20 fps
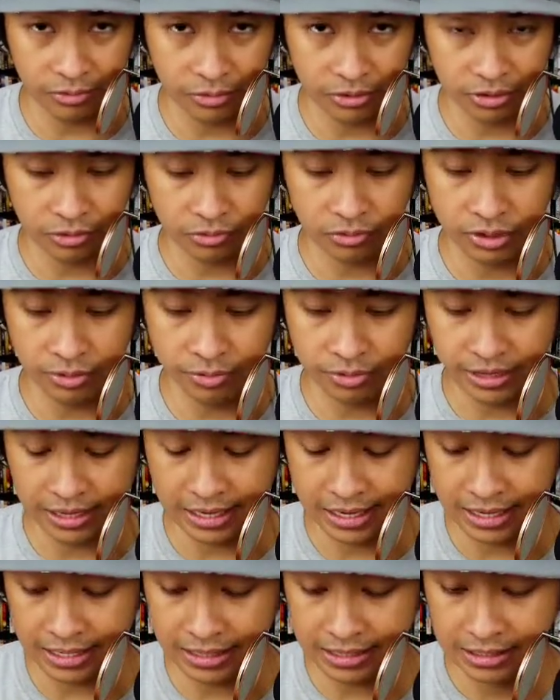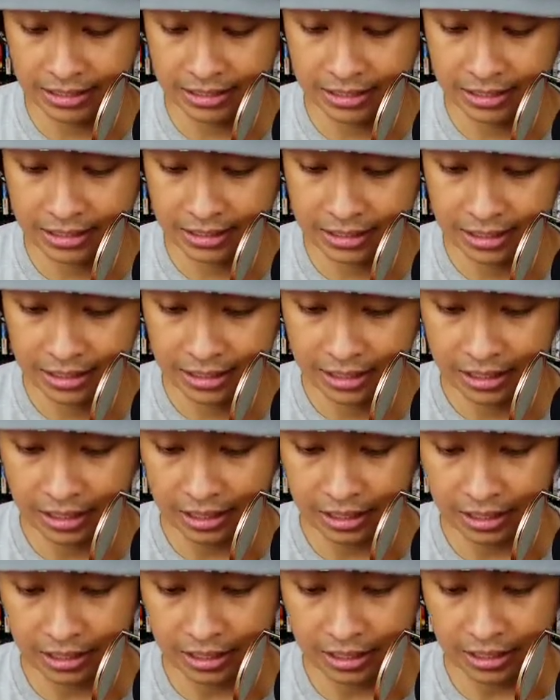would agree with that.
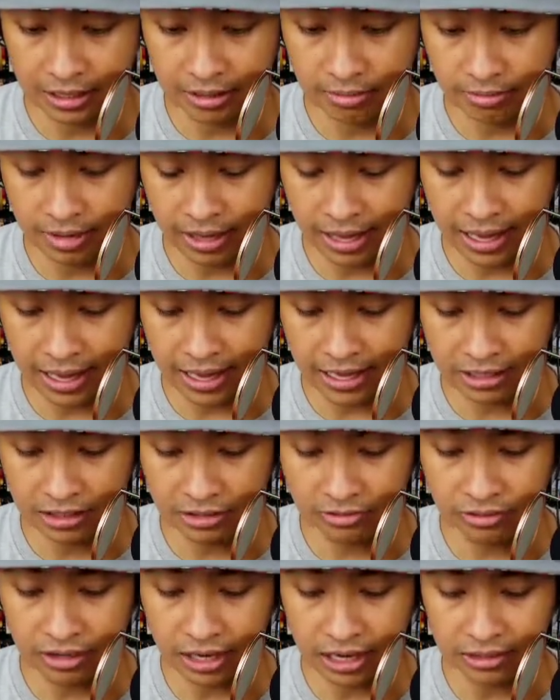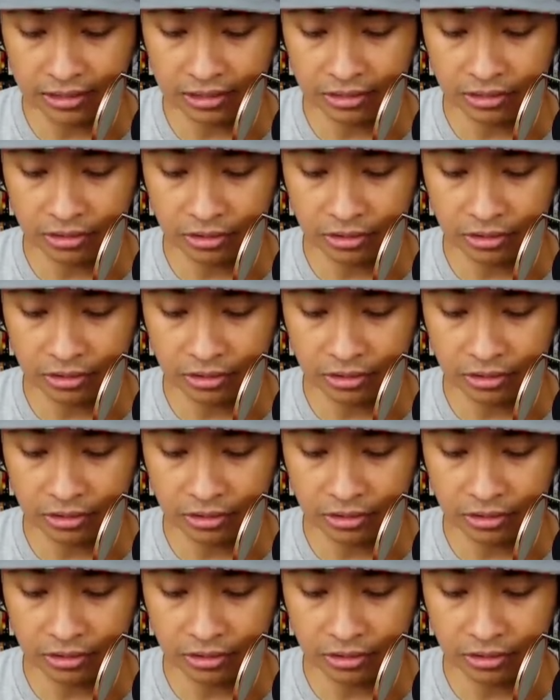Um, and you've got the